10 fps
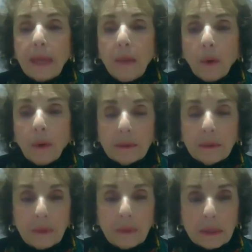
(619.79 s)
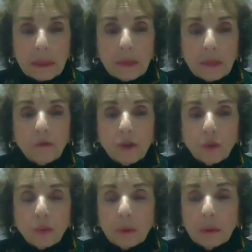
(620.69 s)
they wanted these
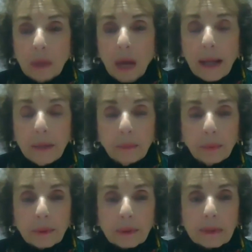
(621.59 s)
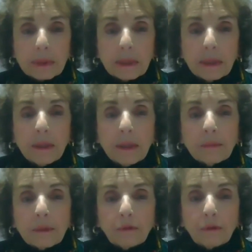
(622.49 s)
individual guidebooks
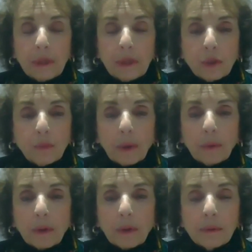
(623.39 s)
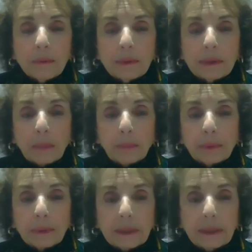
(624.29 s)
for each borough
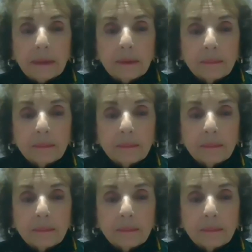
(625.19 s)
separately.